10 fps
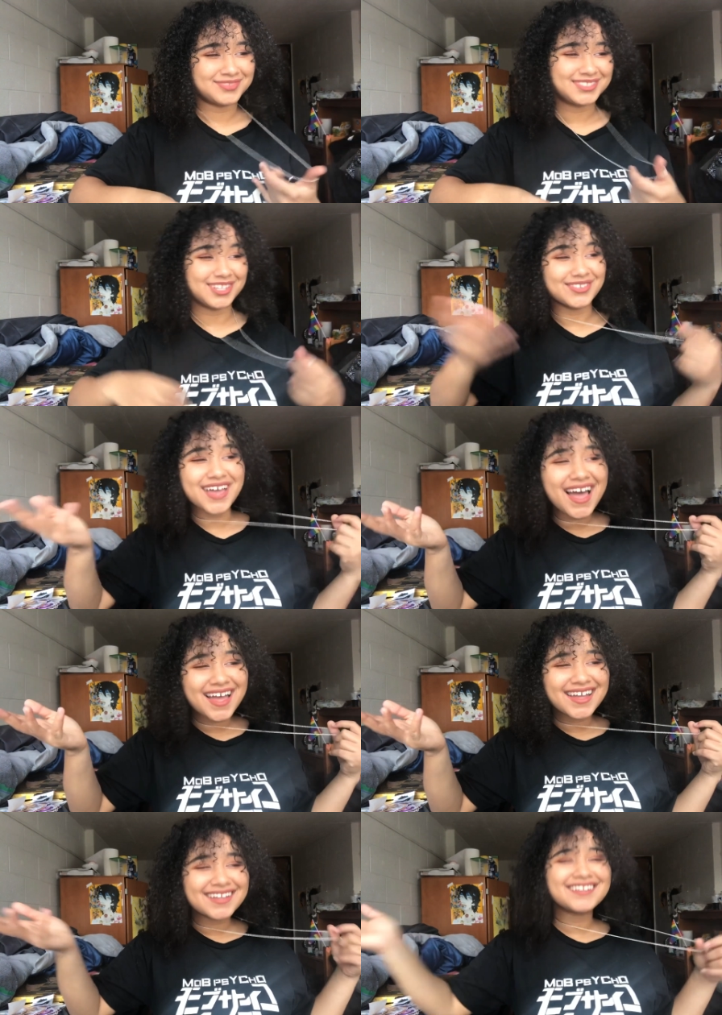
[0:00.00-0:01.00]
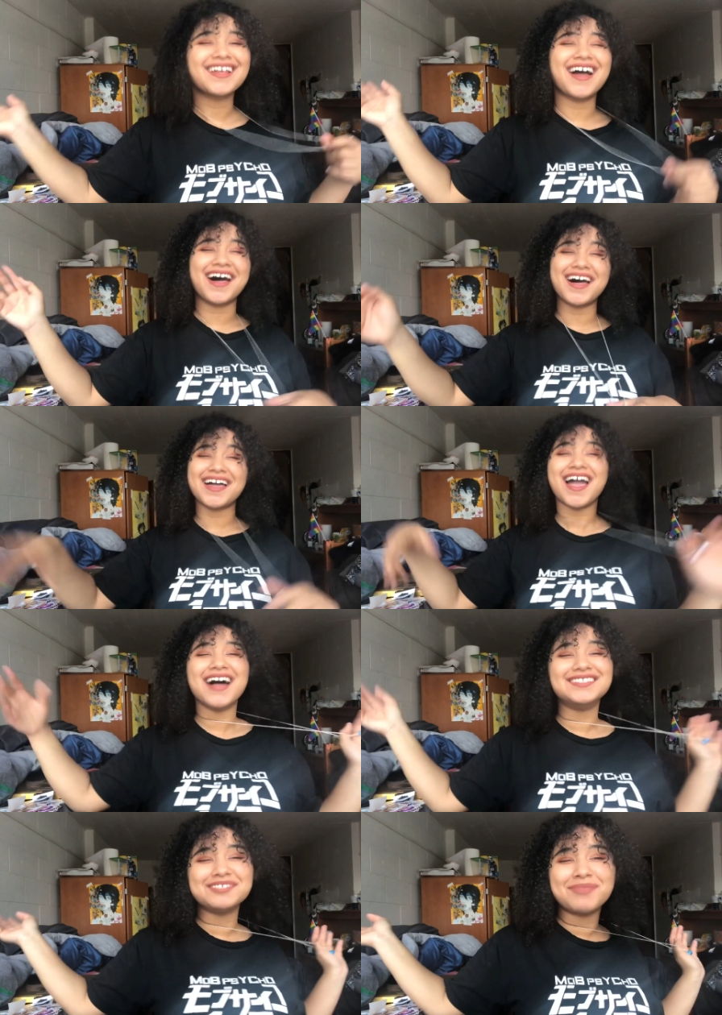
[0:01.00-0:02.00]
So then I
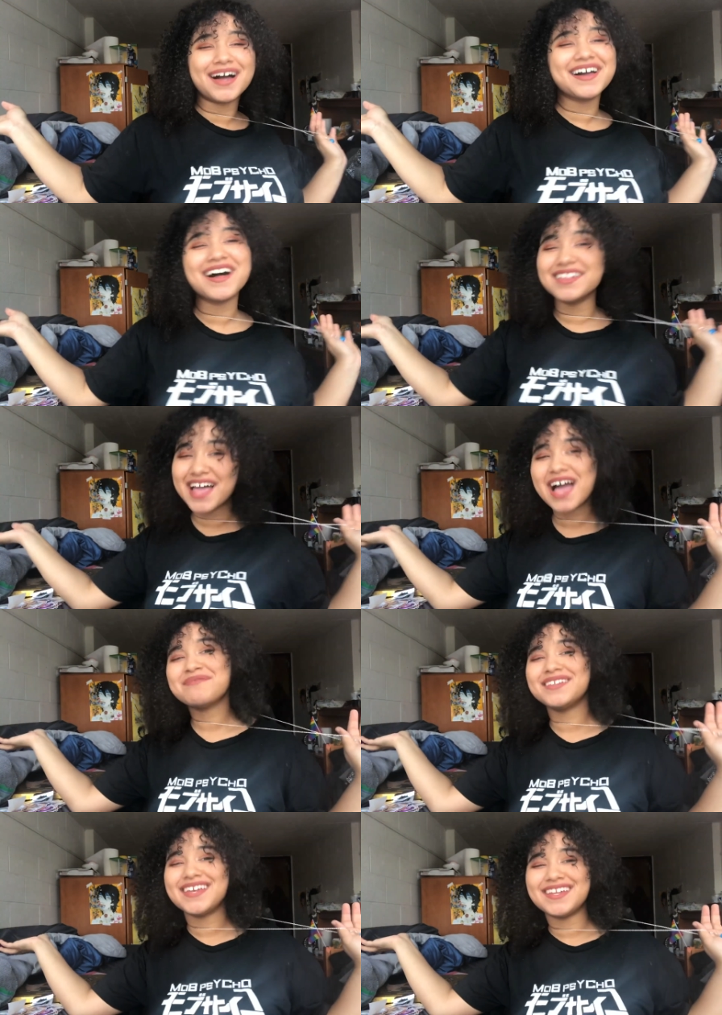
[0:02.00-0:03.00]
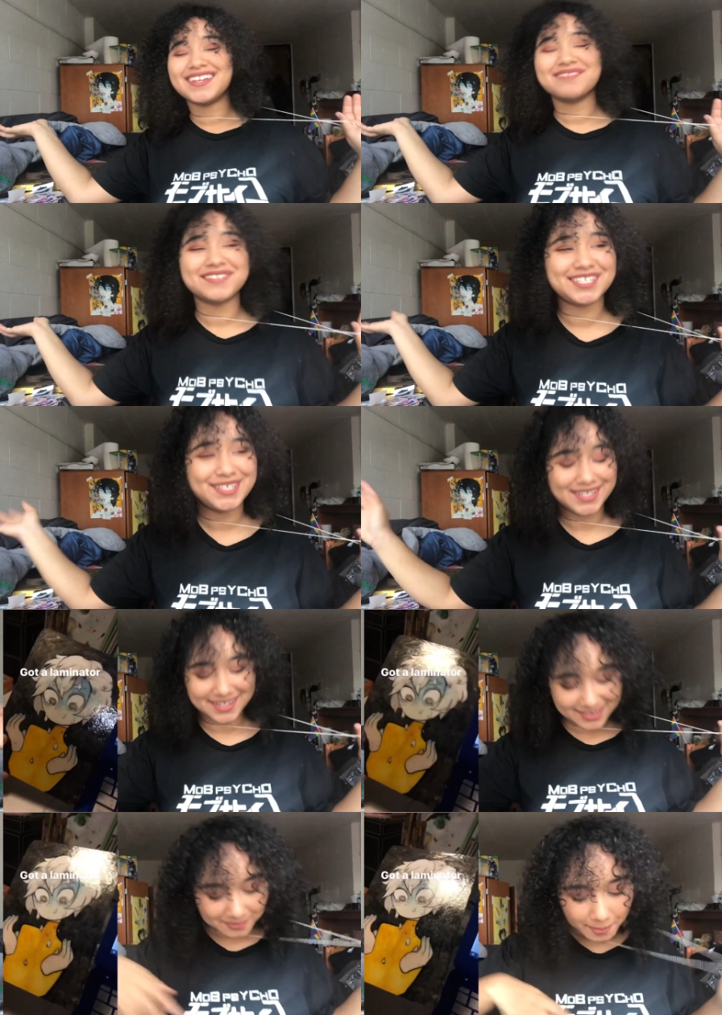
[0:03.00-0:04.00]
had to buy a laminating
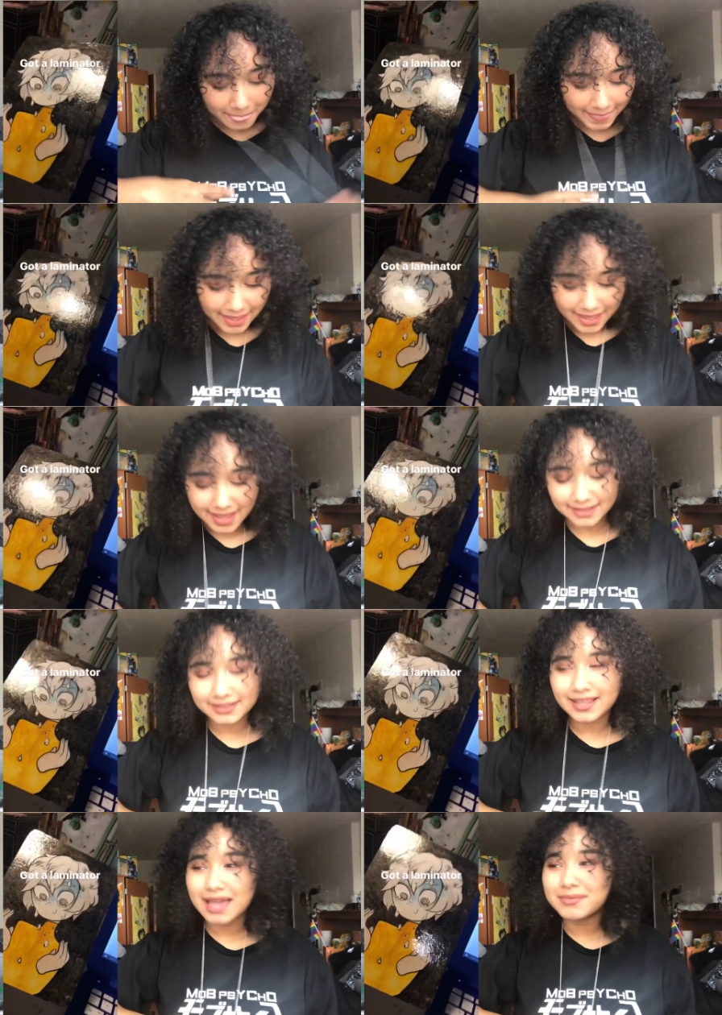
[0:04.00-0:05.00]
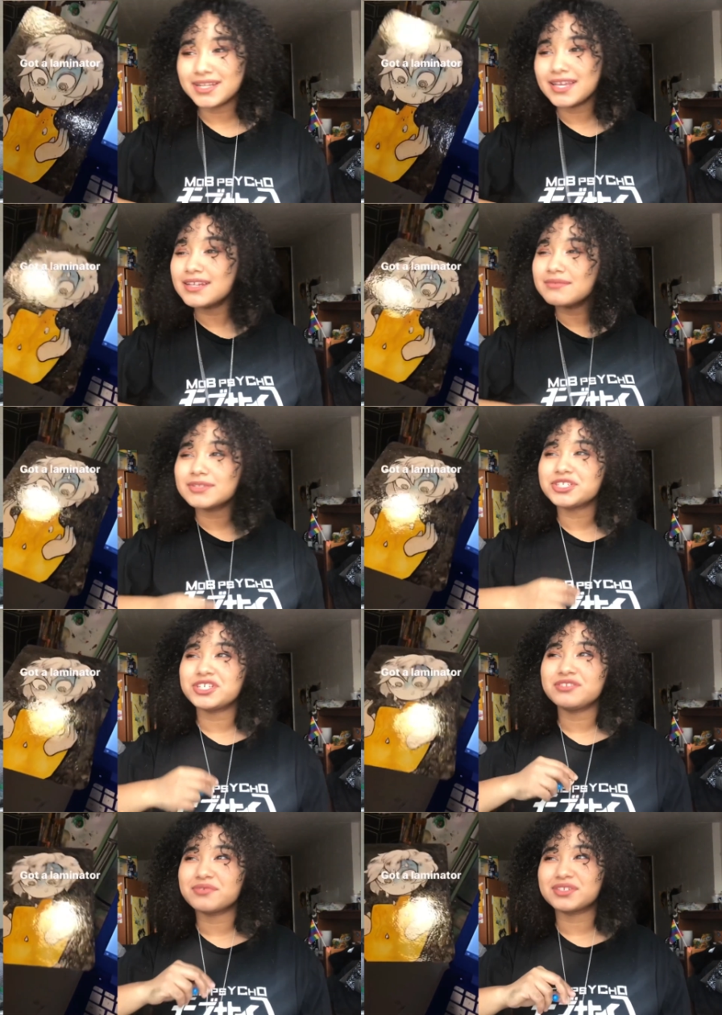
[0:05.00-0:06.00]
machine. And the laminating machine